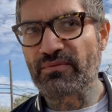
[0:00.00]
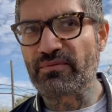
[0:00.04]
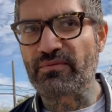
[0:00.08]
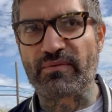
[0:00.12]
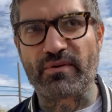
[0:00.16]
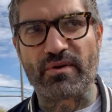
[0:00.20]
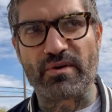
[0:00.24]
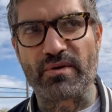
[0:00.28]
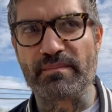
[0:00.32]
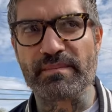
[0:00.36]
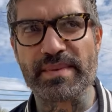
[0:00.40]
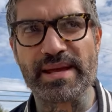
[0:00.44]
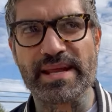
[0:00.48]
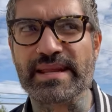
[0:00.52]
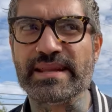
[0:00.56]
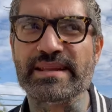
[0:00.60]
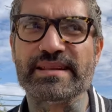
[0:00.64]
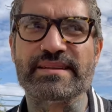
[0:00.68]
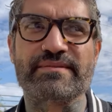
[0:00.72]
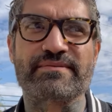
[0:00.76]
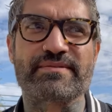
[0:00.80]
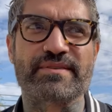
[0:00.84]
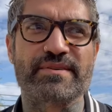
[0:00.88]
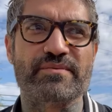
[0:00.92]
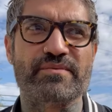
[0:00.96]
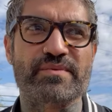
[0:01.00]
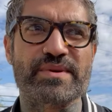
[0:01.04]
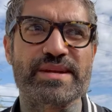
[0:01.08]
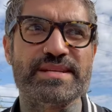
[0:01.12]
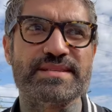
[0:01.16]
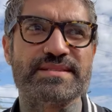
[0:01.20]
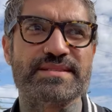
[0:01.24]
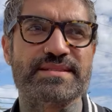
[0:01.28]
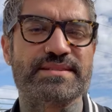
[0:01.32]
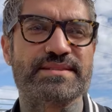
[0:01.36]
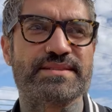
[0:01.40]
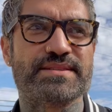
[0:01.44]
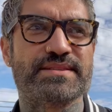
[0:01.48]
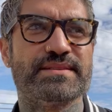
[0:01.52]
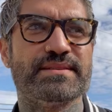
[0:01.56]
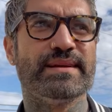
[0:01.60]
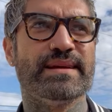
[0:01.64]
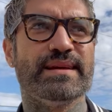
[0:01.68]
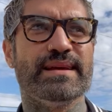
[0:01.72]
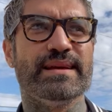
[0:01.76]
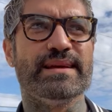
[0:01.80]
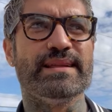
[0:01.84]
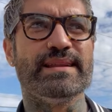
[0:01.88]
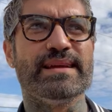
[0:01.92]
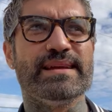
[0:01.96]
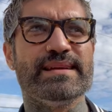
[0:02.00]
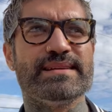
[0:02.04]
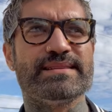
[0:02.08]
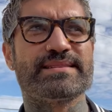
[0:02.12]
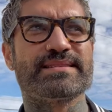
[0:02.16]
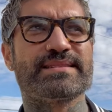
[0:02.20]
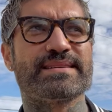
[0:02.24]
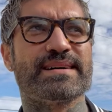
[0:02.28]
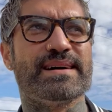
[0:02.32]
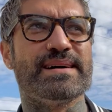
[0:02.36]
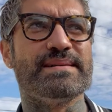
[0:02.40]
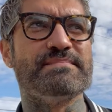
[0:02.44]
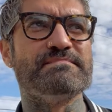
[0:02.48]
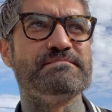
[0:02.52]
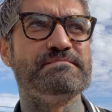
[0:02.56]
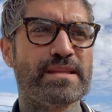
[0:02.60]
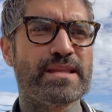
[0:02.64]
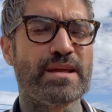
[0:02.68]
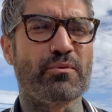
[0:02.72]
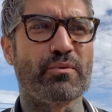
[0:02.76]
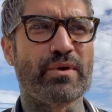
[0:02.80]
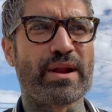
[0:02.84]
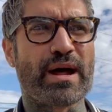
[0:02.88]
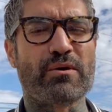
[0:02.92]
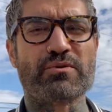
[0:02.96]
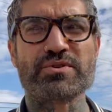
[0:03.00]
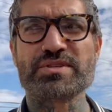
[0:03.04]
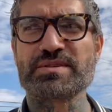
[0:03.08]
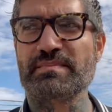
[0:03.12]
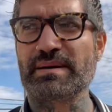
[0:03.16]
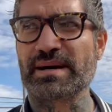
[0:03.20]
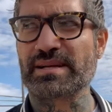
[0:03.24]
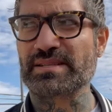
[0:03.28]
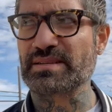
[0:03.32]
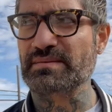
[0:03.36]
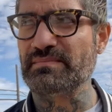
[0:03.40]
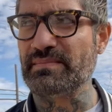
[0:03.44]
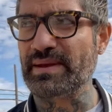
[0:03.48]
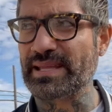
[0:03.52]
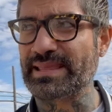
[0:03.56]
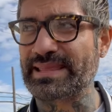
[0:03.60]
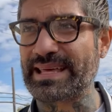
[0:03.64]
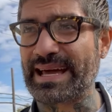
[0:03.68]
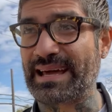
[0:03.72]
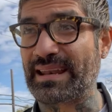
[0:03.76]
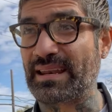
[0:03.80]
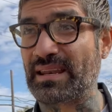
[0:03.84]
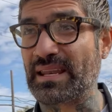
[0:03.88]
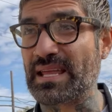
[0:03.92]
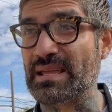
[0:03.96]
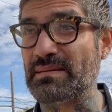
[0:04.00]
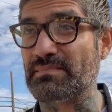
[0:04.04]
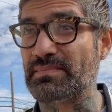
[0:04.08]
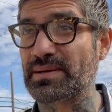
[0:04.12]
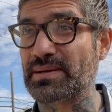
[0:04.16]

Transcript: for many different reasons in his time. Yet when I was about to make that leap